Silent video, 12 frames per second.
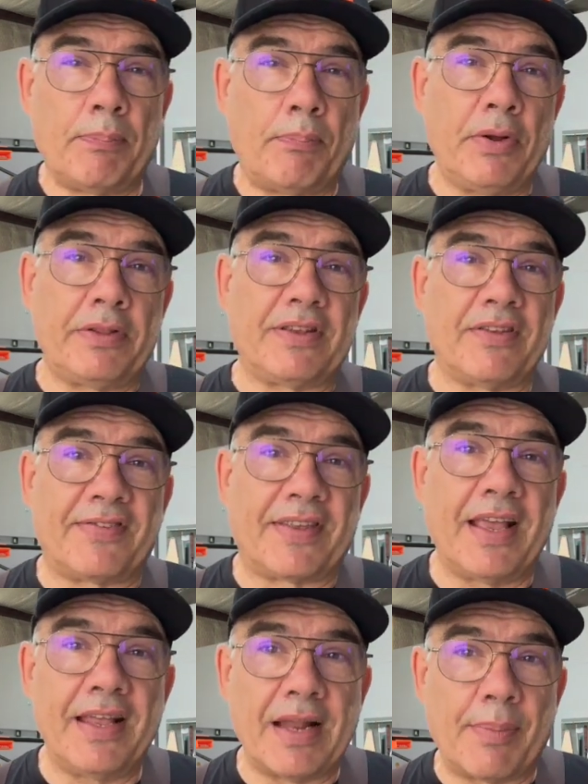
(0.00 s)
put the
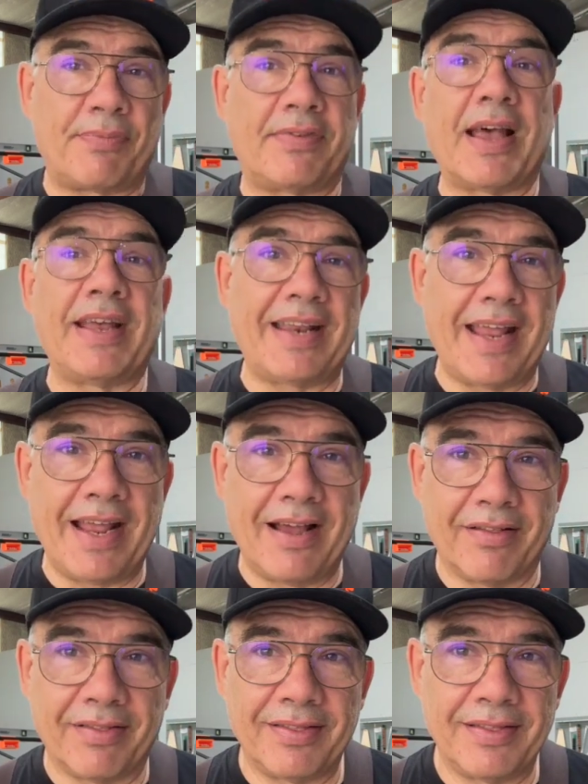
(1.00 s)
skin upside
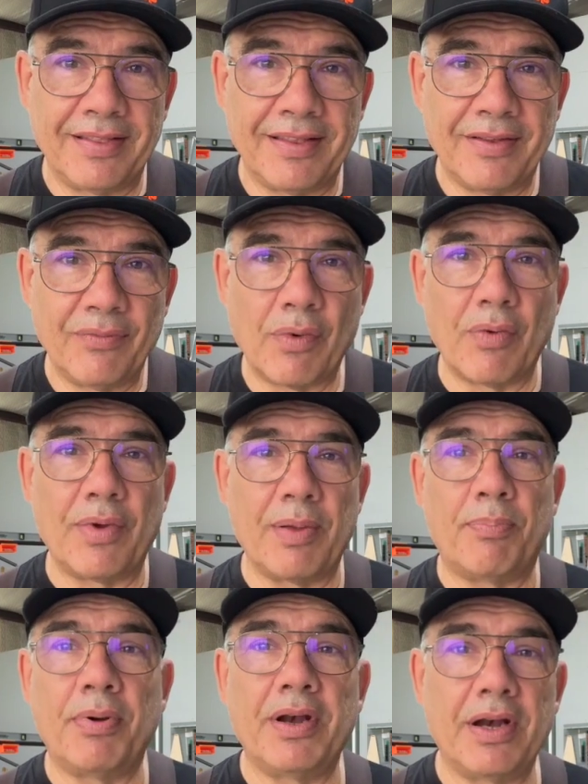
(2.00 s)
down when we
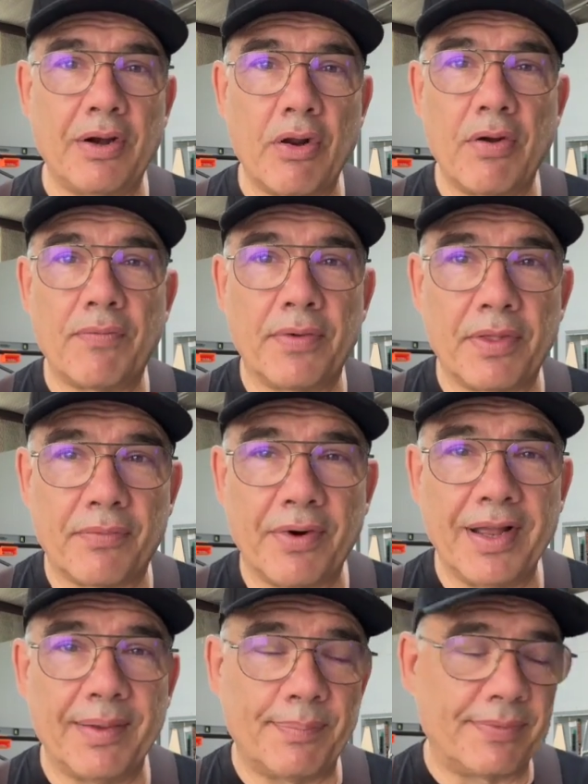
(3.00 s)
put it over the
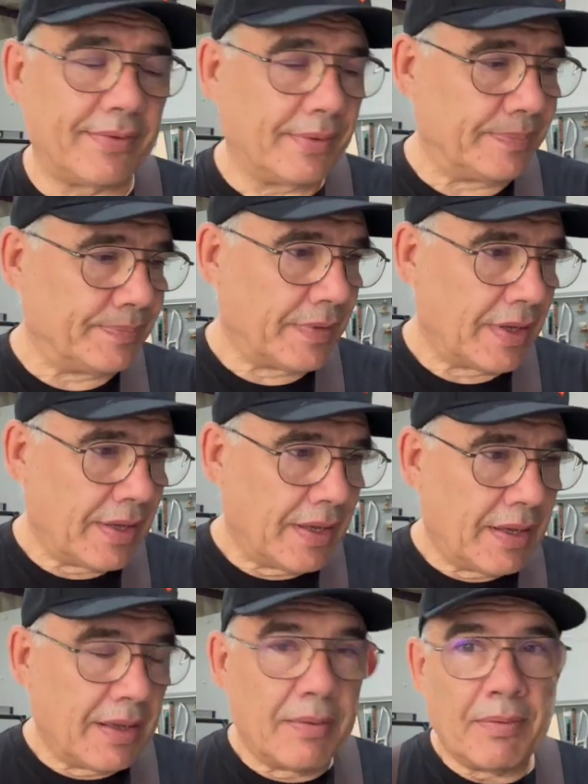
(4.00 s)
ribs.
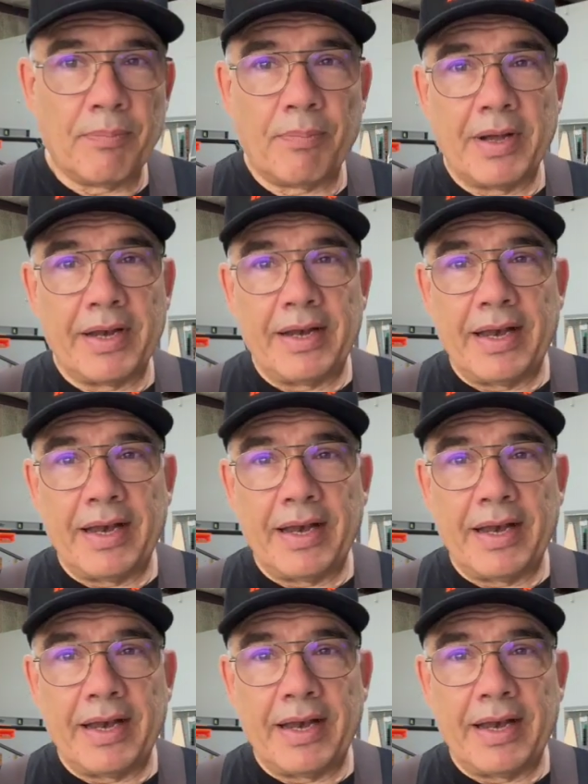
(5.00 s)
But